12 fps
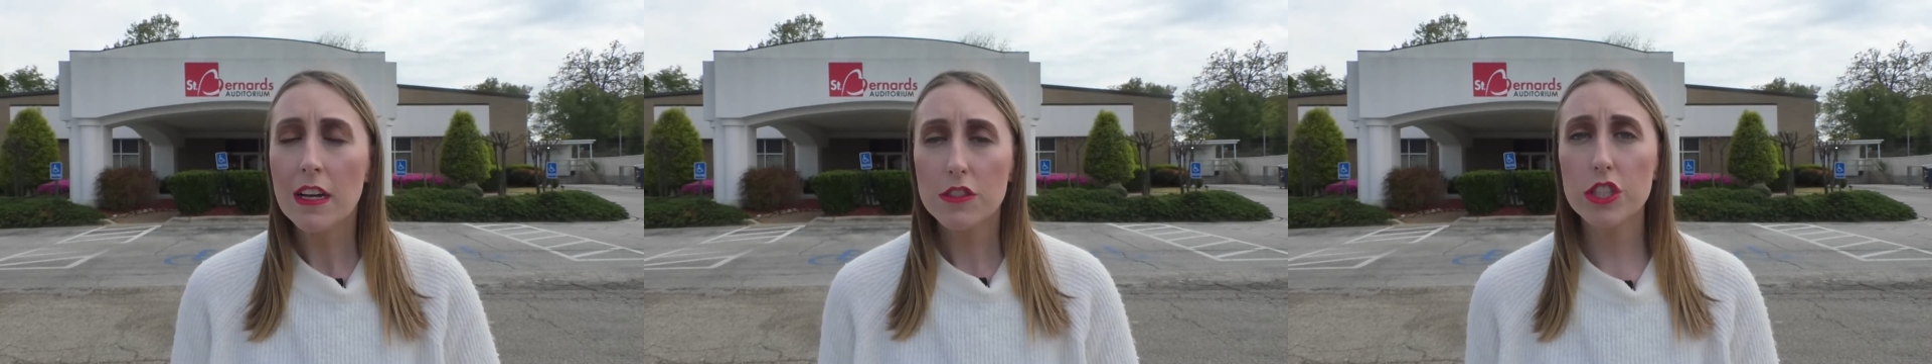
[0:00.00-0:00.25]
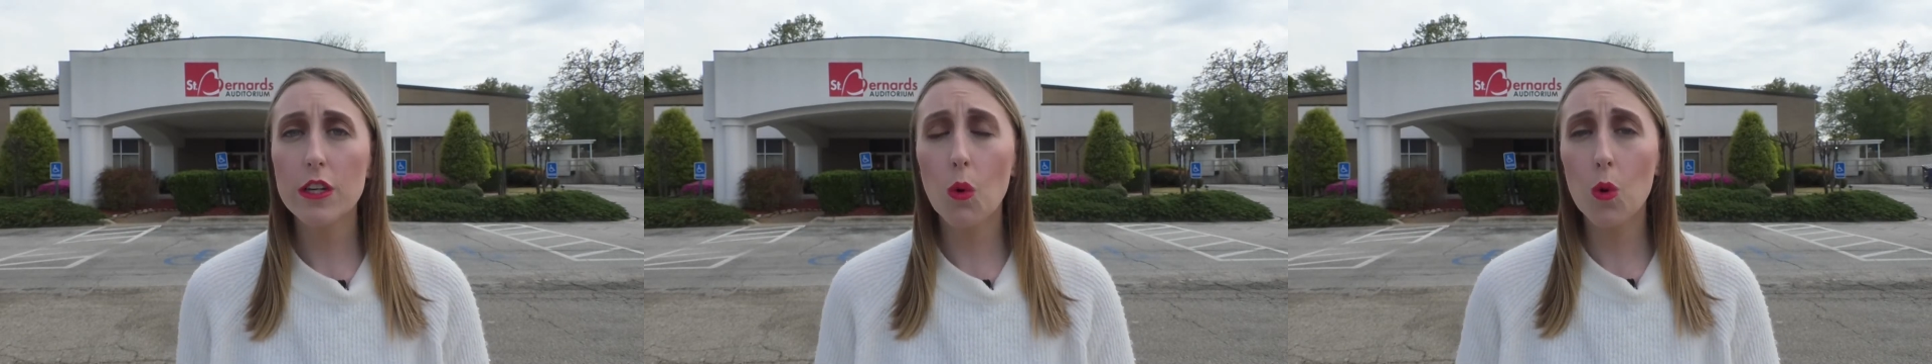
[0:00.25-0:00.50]

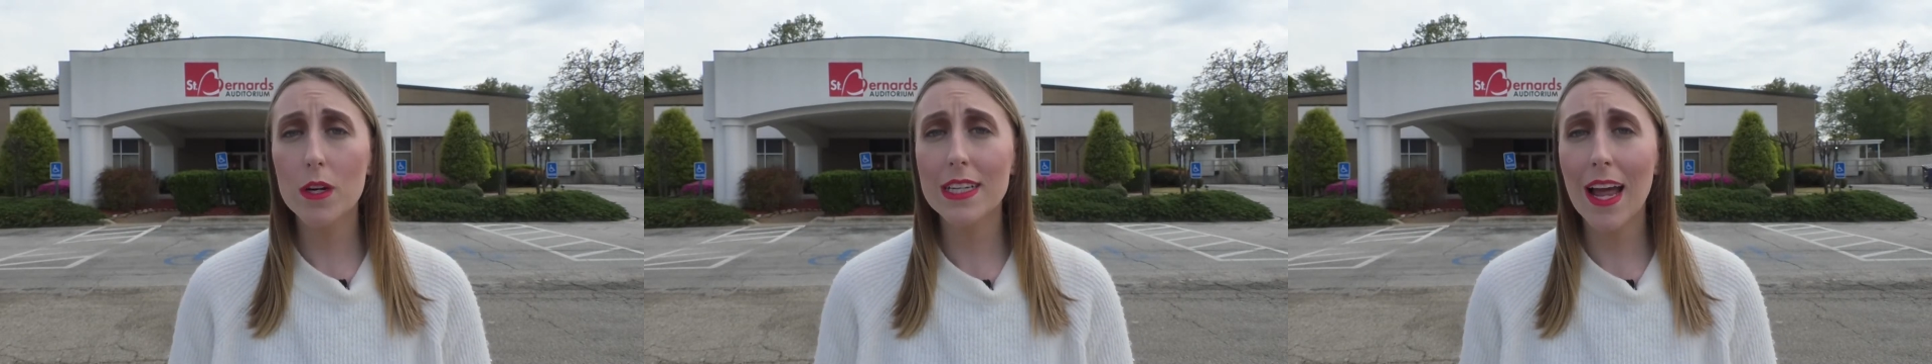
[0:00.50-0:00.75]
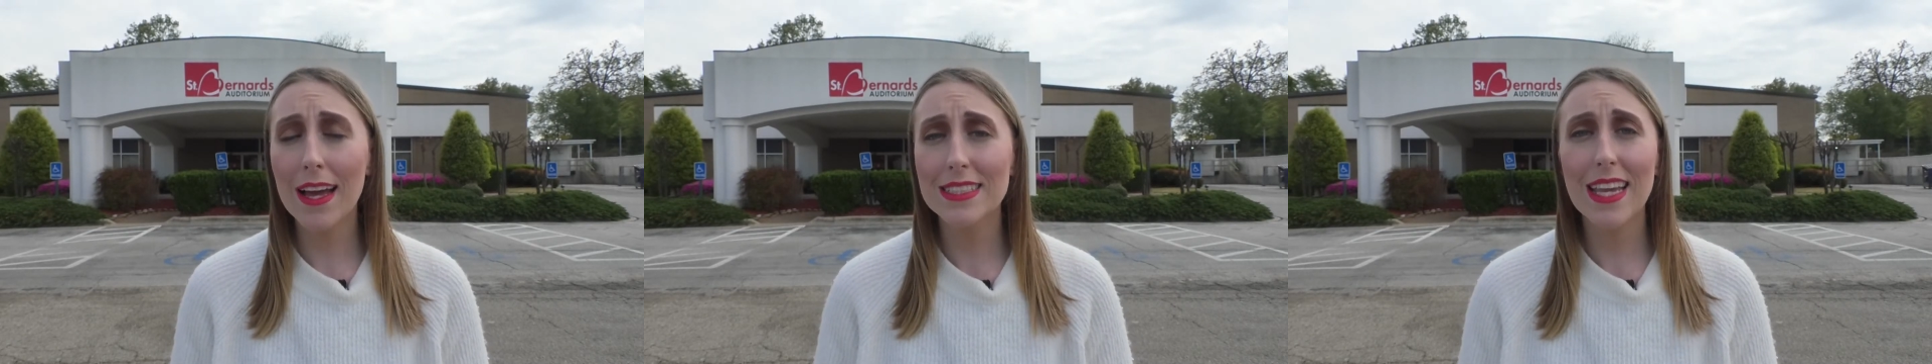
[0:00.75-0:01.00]
she
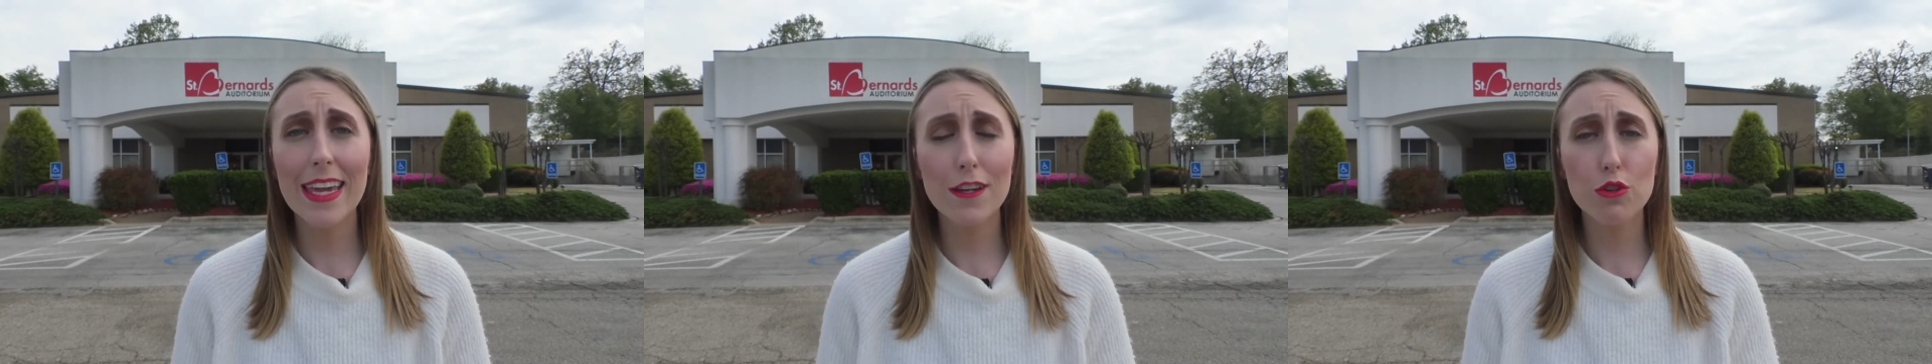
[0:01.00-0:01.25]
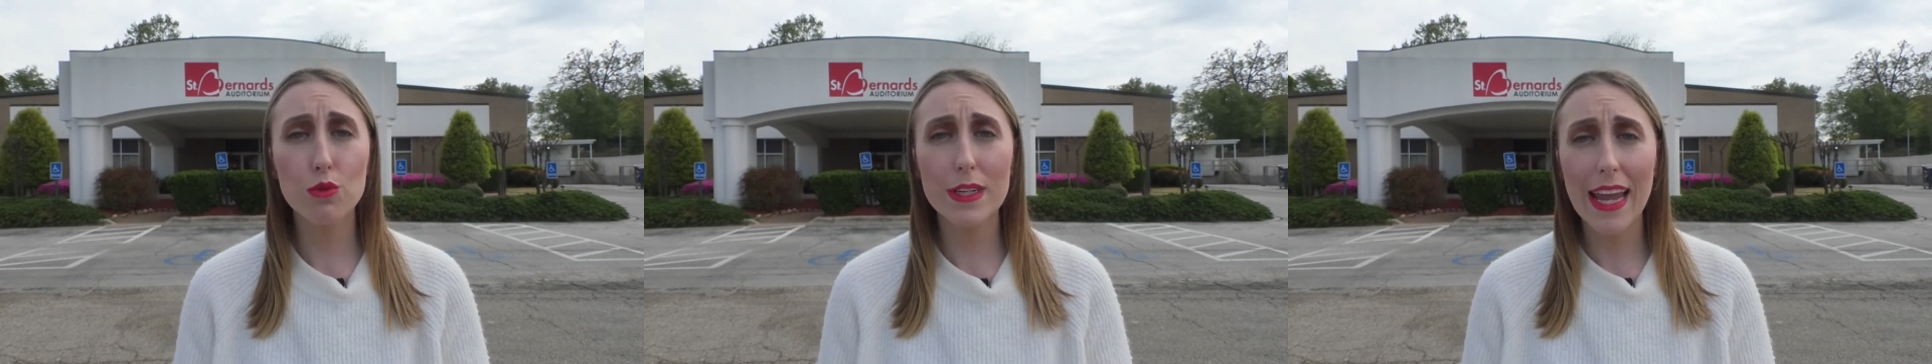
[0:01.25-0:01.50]
organized
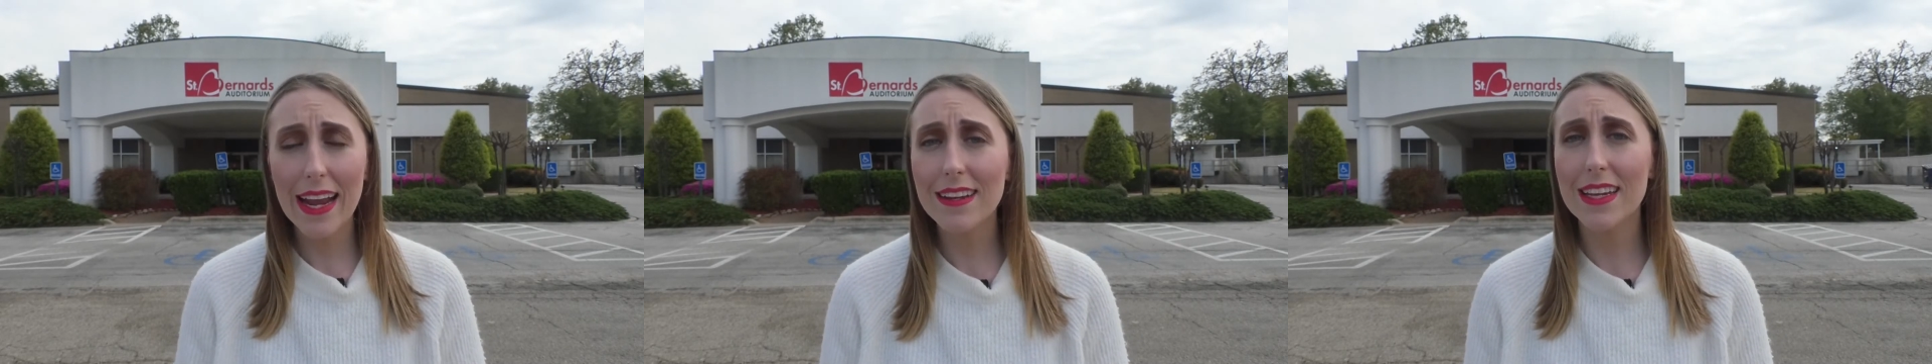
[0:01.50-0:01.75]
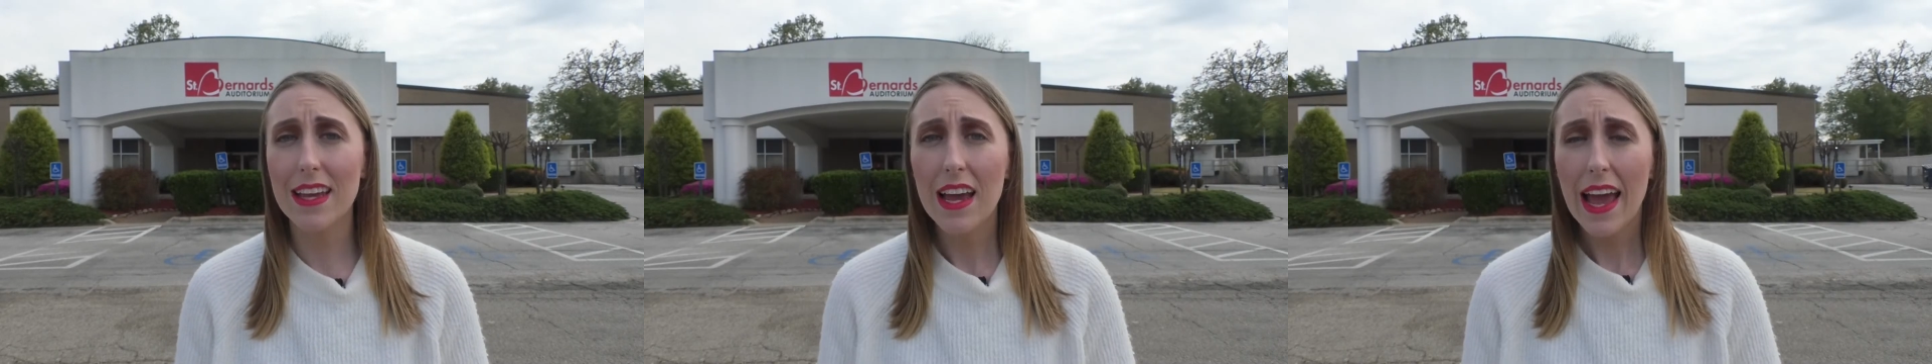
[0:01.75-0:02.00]
and
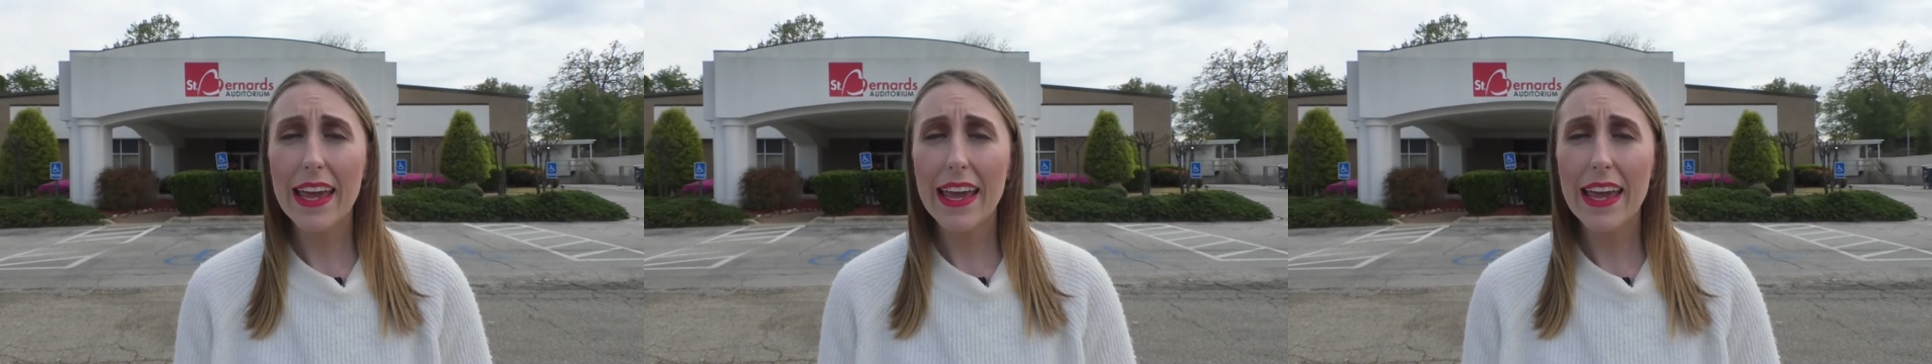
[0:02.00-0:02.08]
created